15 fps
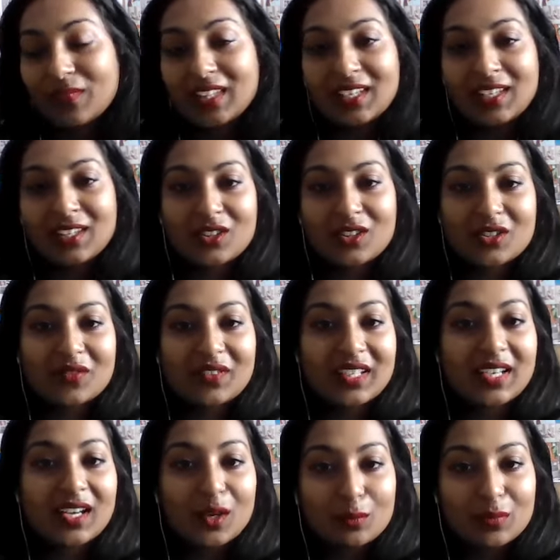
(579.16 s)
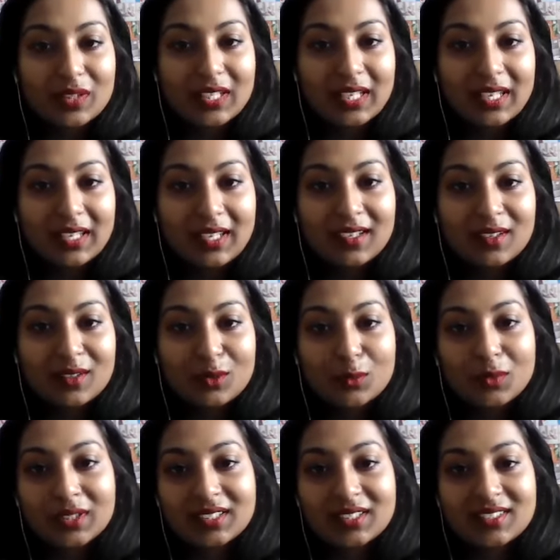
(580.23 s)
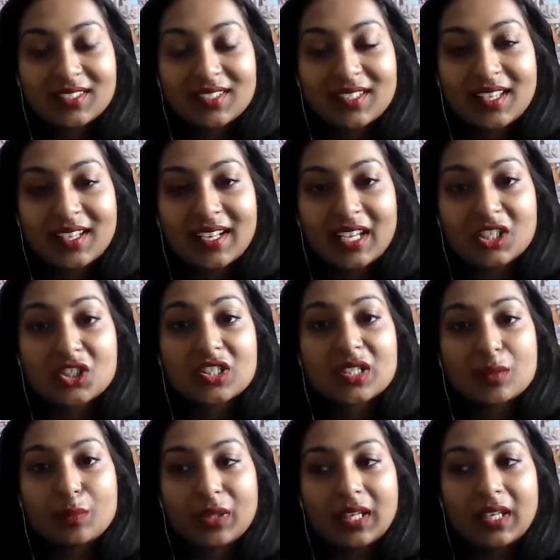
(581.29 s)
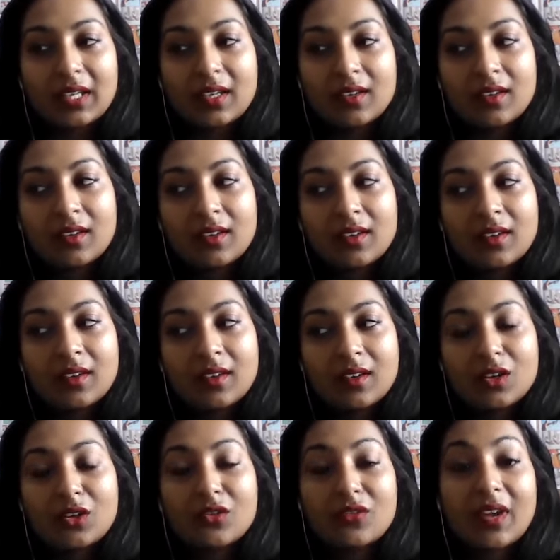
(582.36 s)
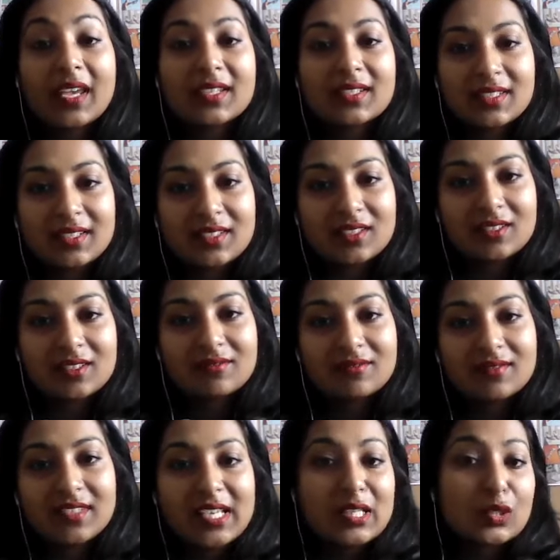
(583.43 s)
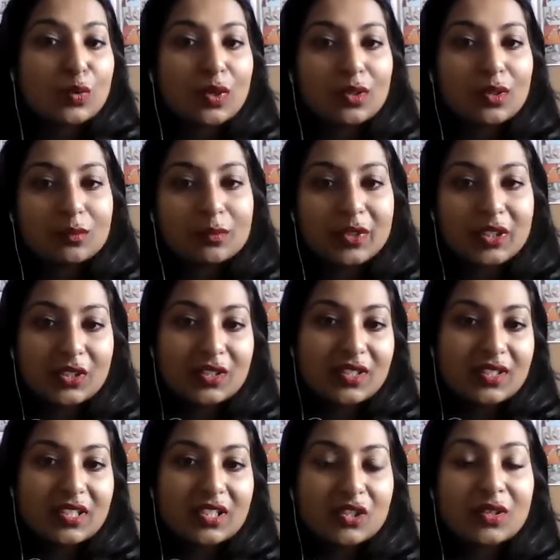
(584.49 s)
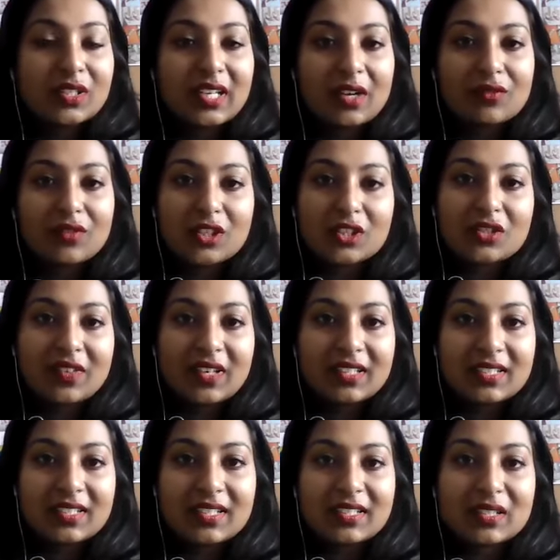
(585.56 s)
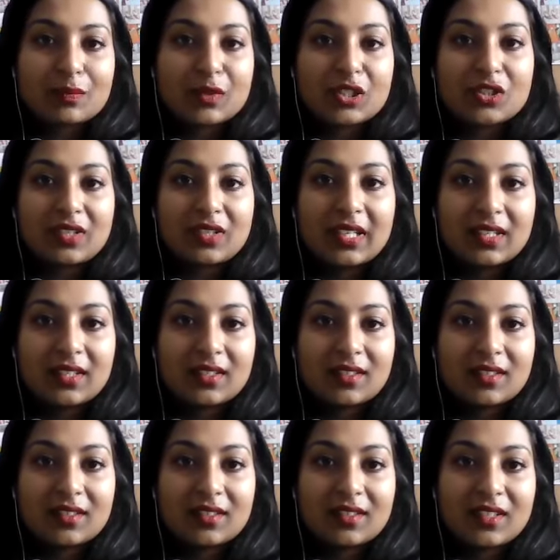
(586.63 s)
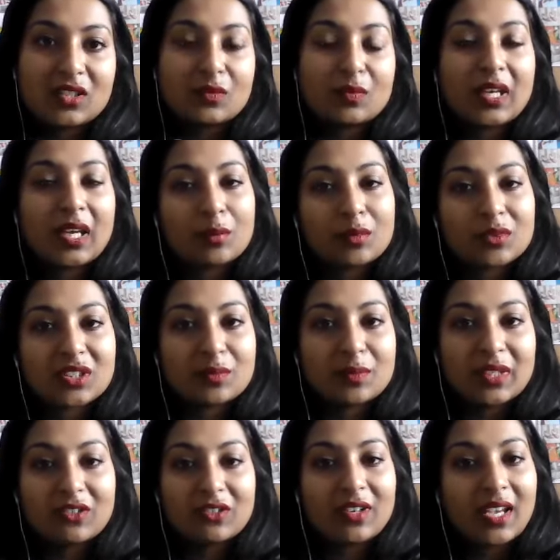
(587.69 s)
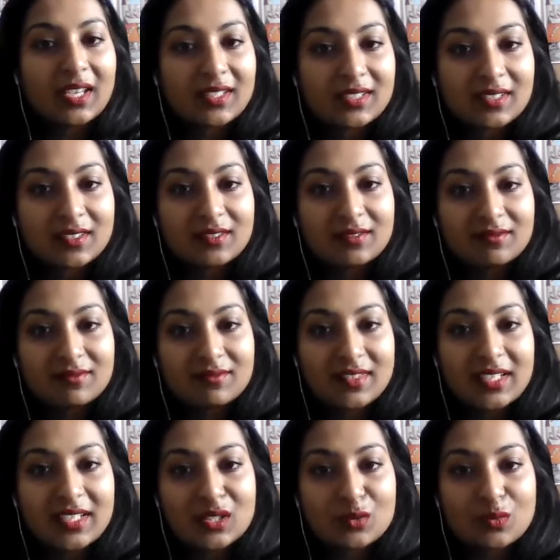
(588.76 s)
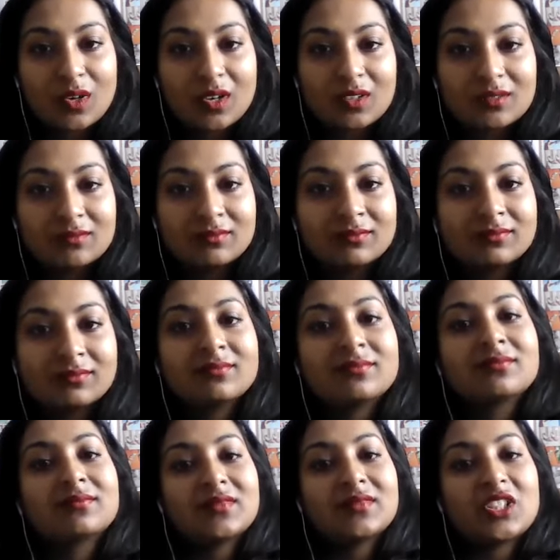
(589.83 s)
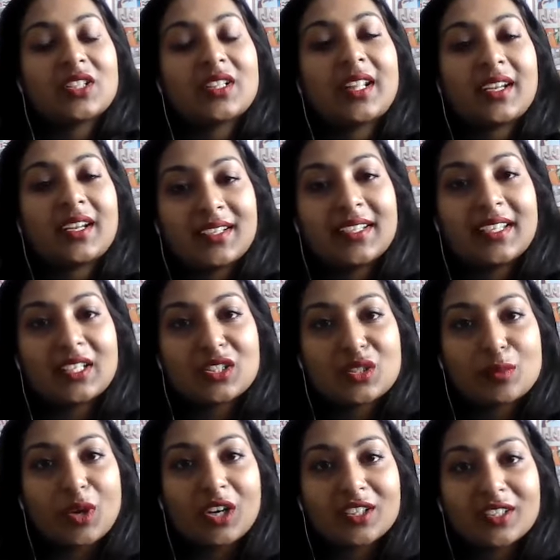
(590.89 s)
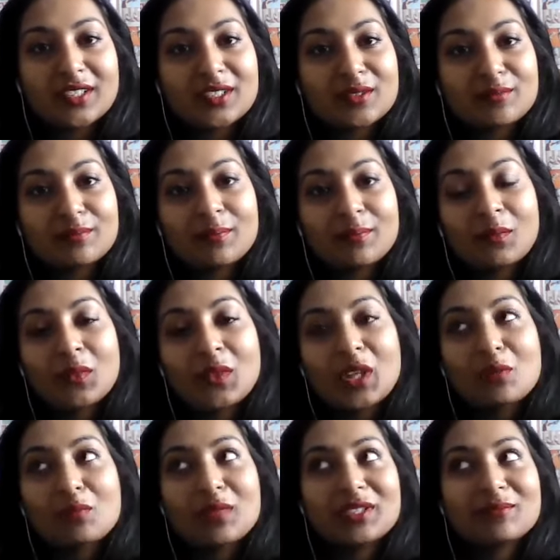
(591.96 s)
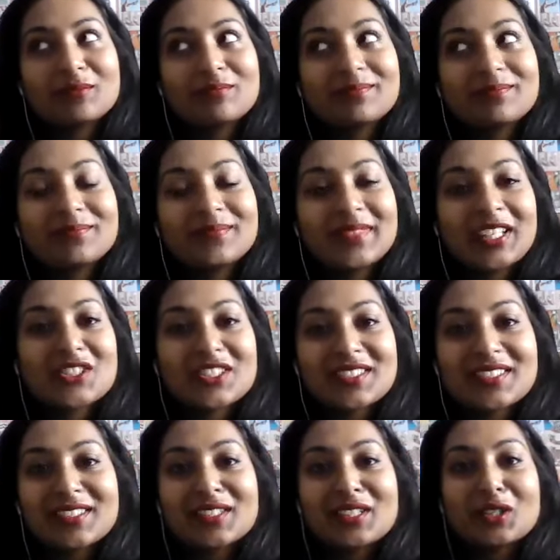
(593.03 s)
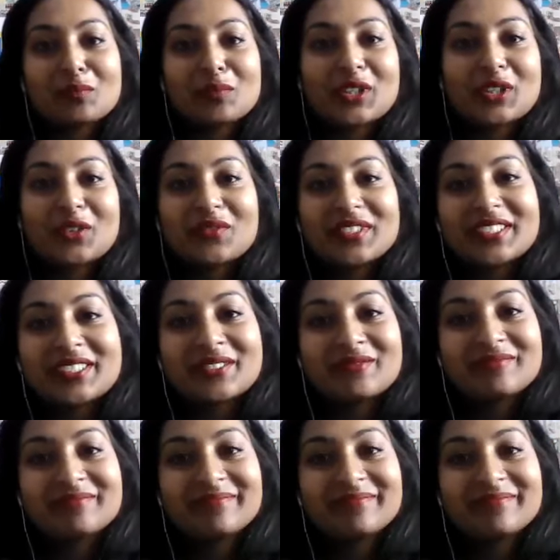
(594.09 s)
the ethos of the company, what can actually be created as well, because you can have lots of ideas, but you need it to be able to be created as well so that it can get to market. But that's just a little bit of it.